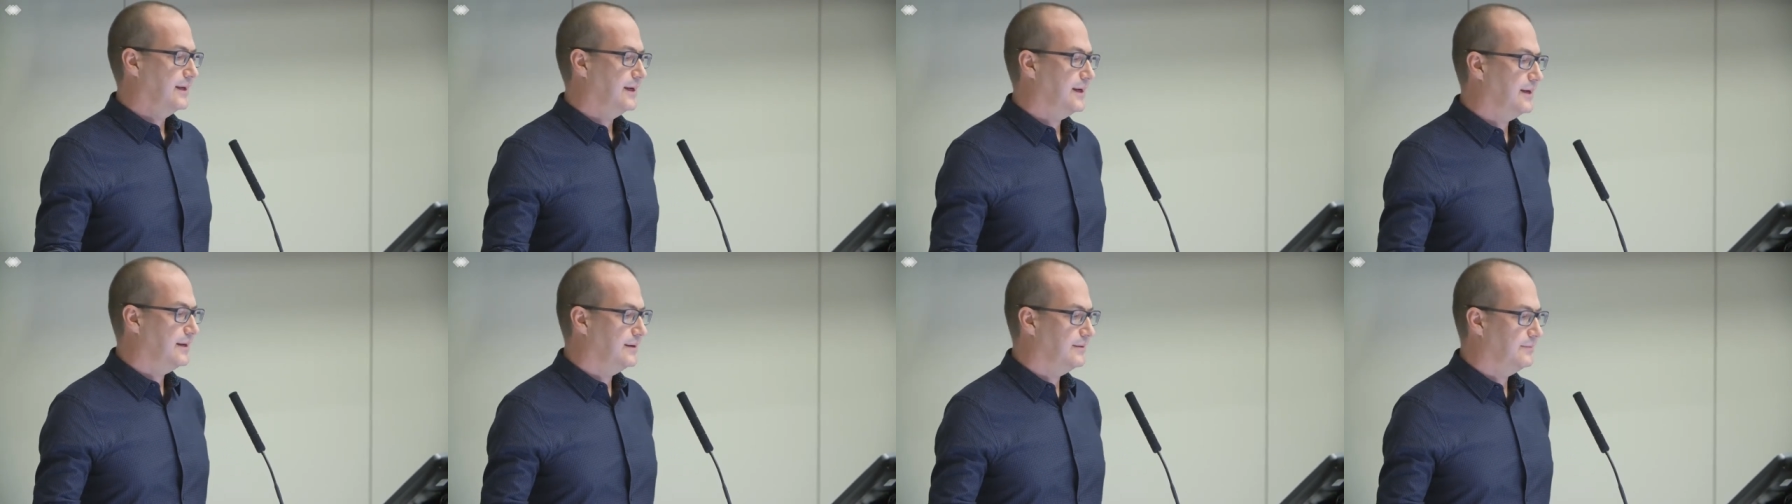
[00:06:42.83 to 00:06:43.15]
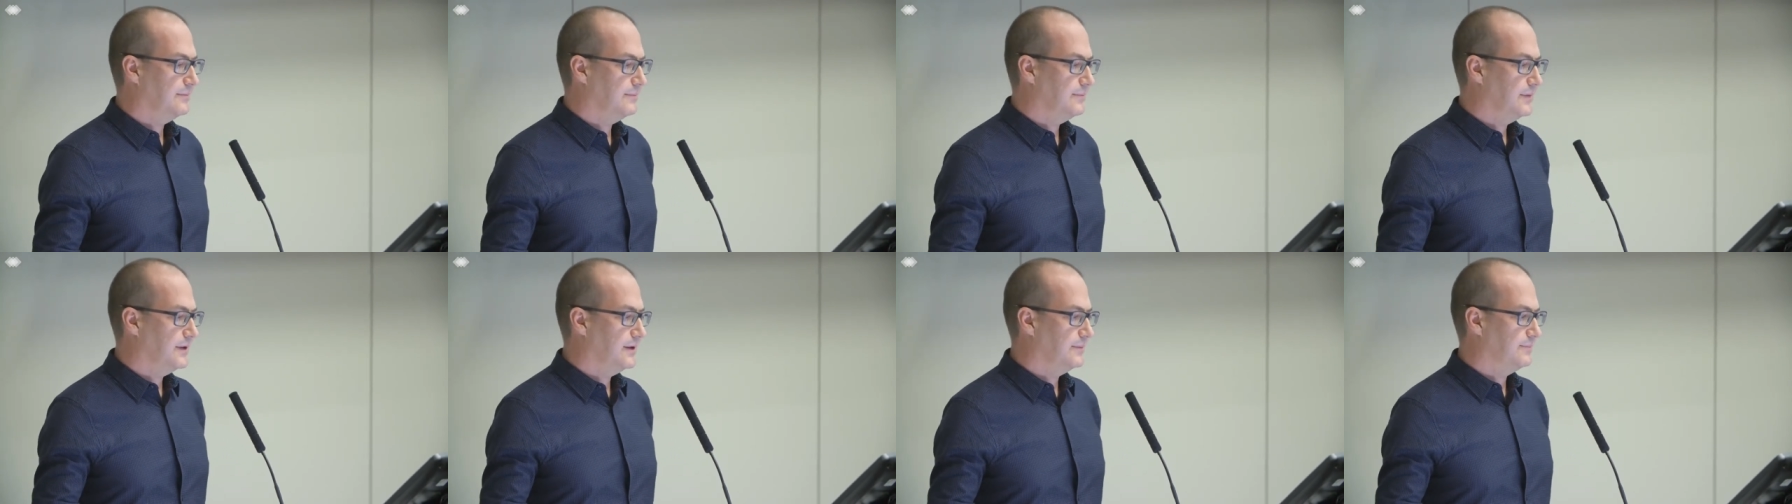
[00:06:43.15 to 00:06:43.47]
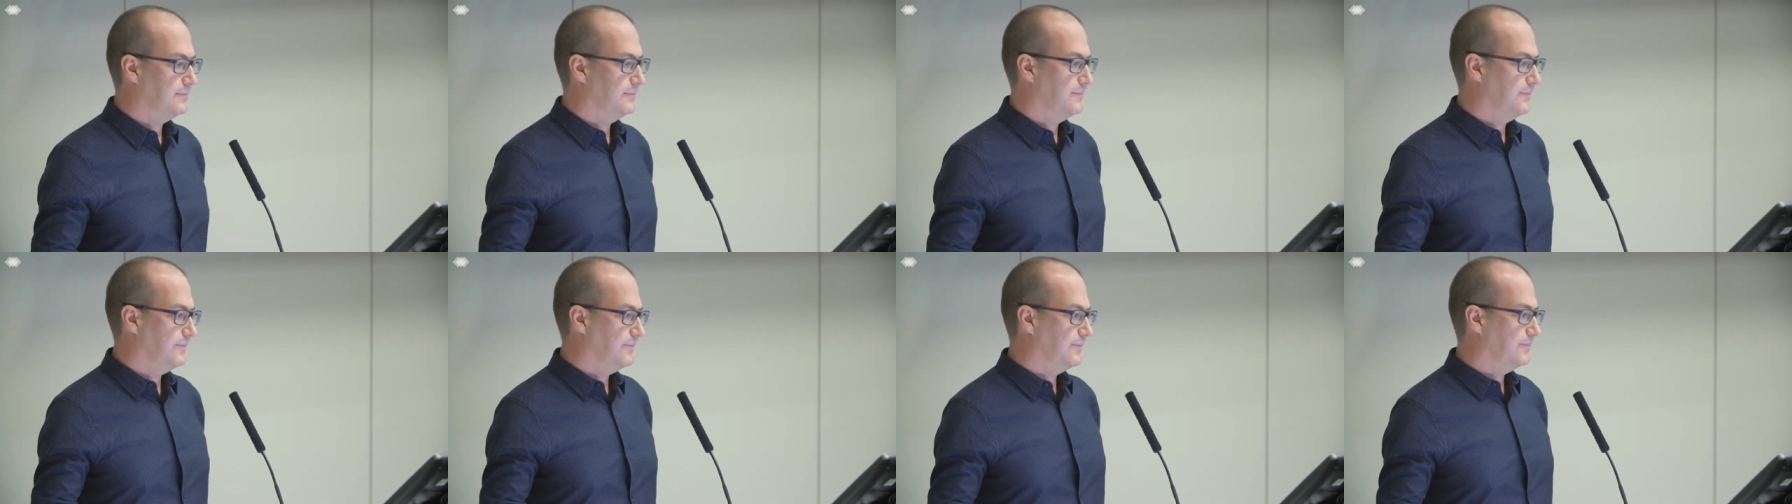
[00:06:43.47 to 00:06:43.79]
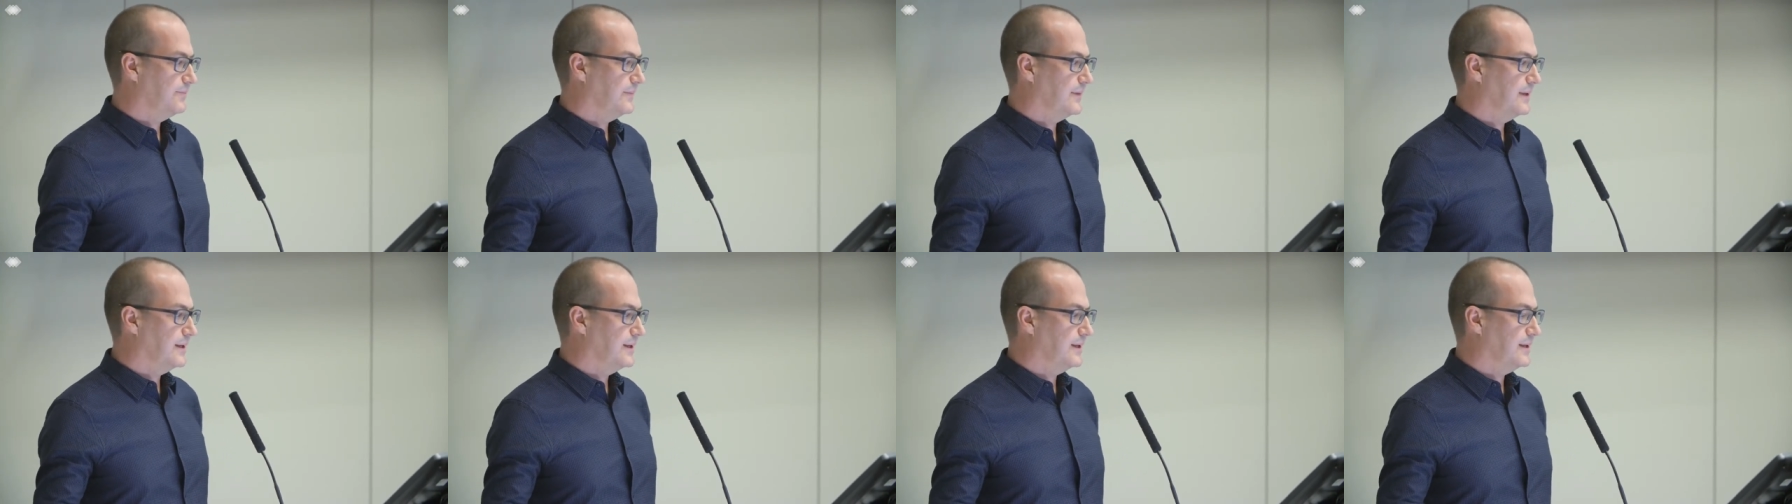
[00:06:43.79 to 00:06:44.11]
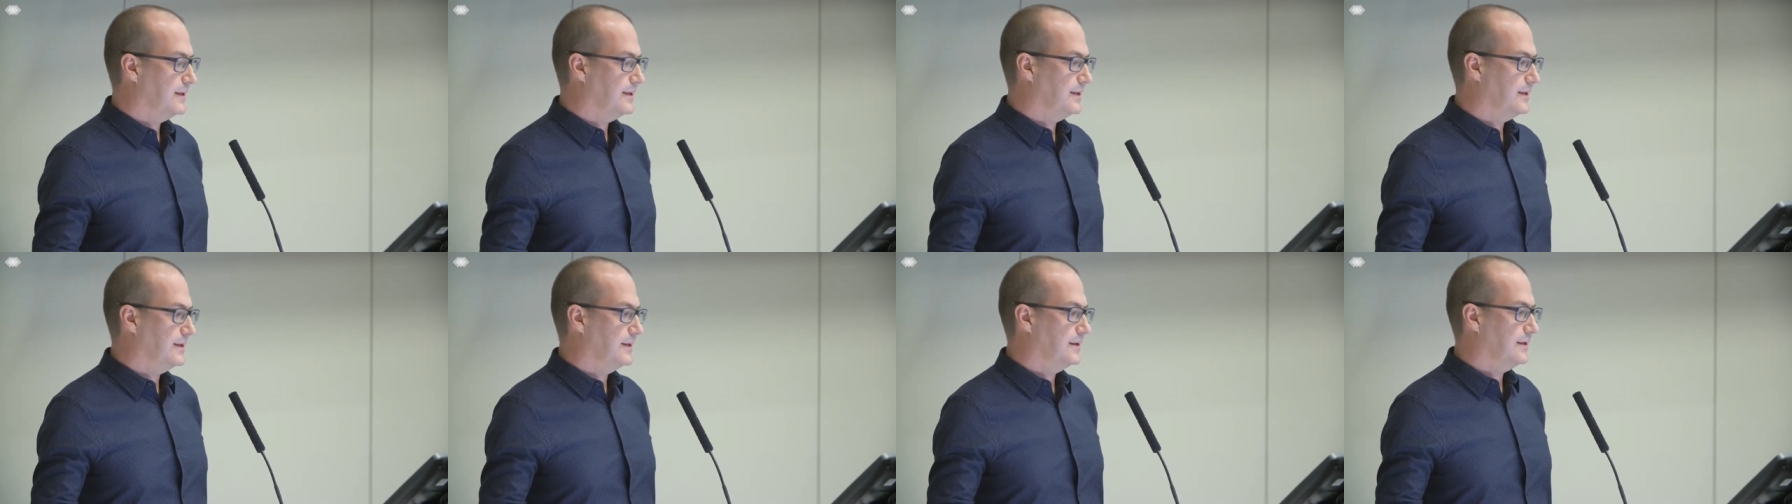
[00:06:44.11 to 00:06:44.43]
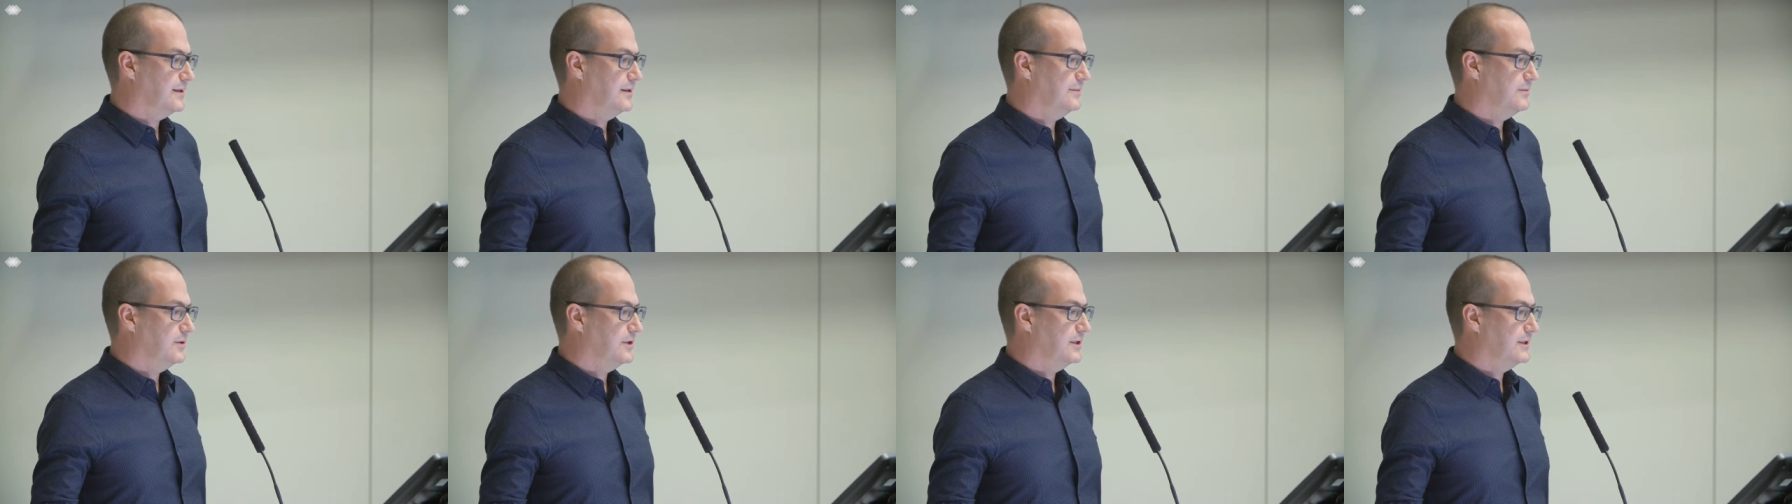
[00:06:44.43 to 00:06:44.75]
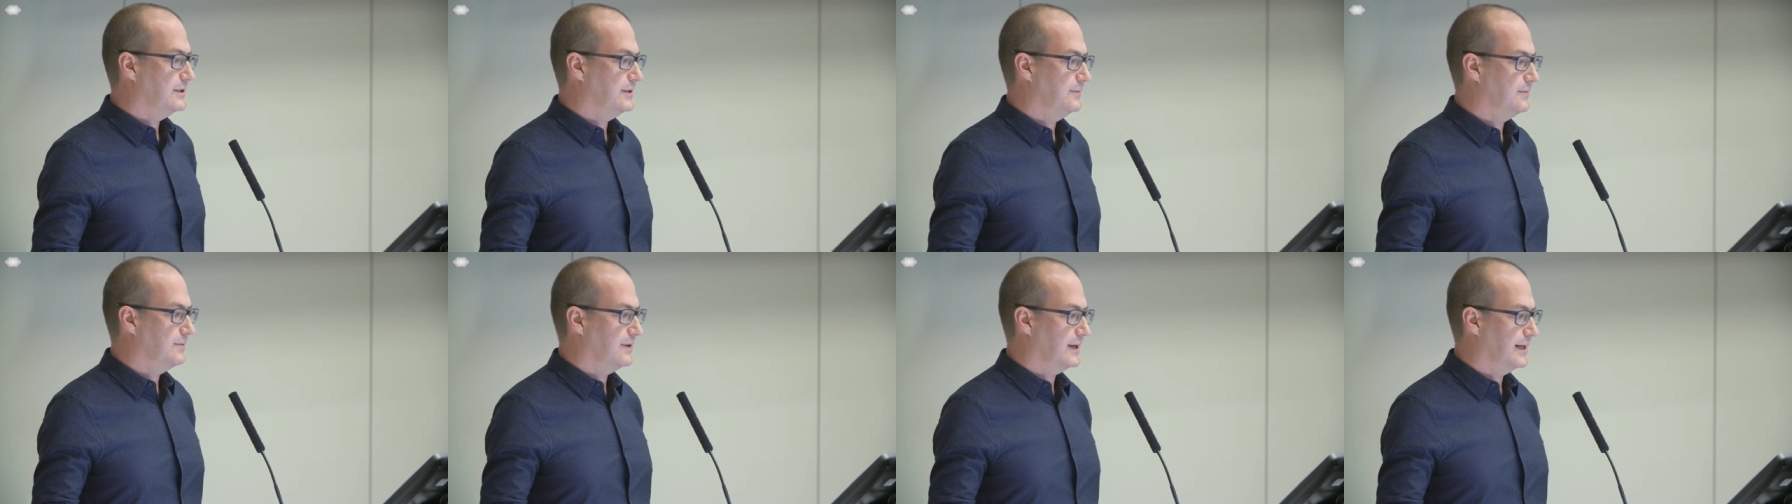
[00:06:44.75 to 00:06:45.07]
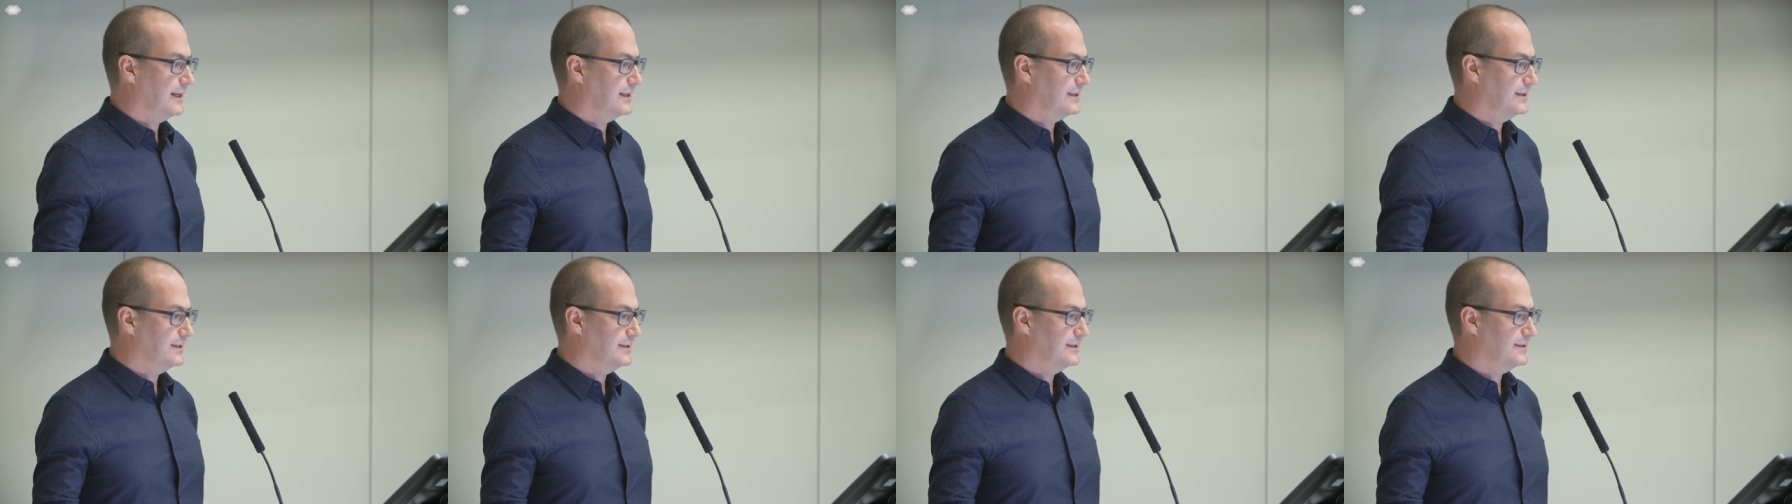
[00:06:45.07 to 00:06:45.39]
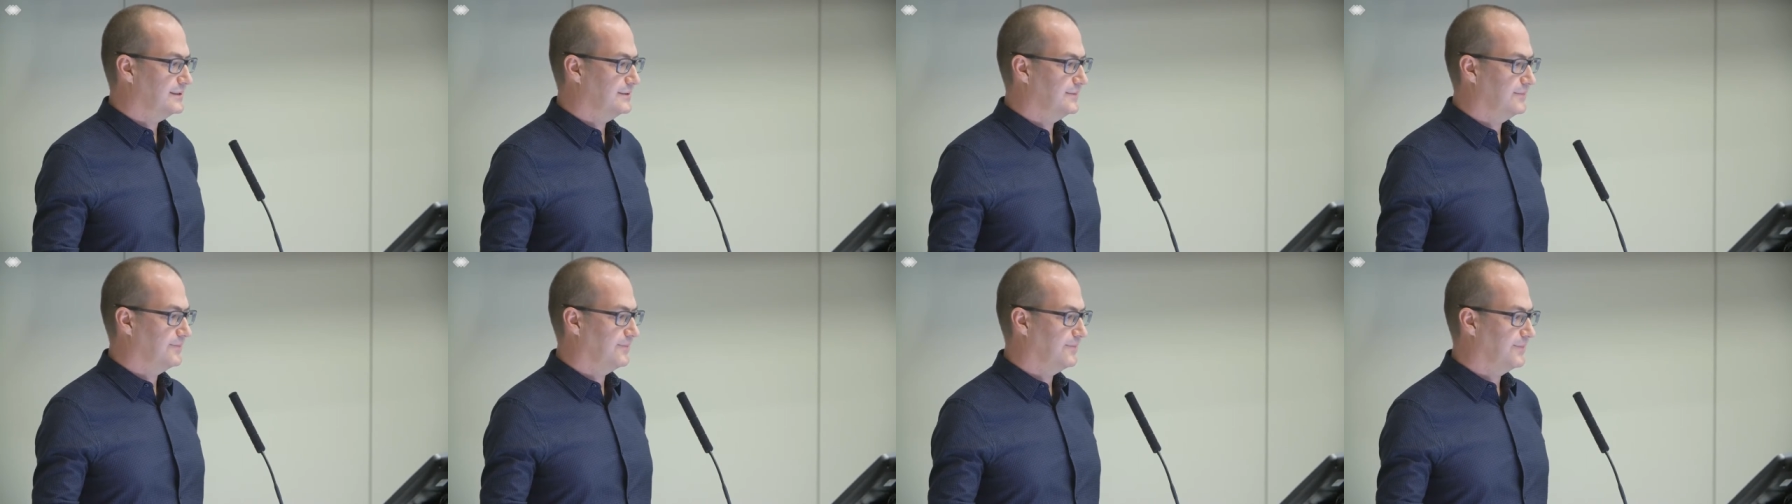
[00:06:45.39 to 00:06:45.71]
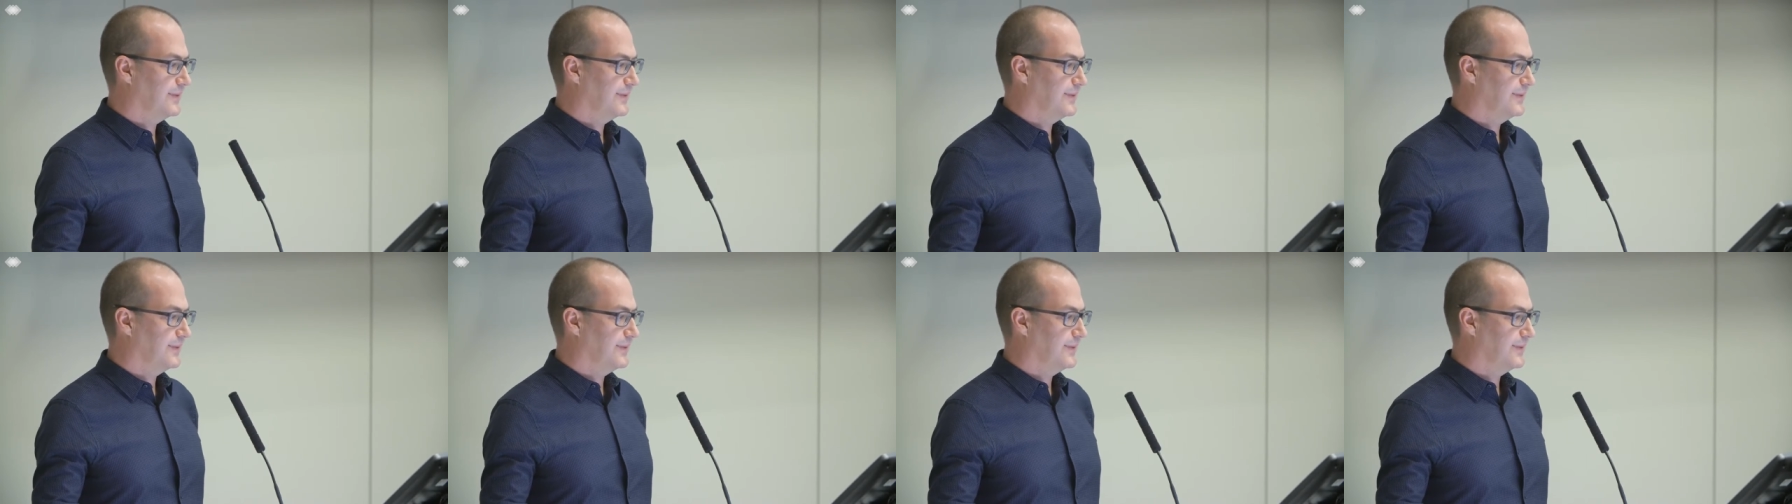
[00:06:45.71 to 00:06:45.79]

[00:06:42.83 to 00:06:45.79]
um, a, a, community practice.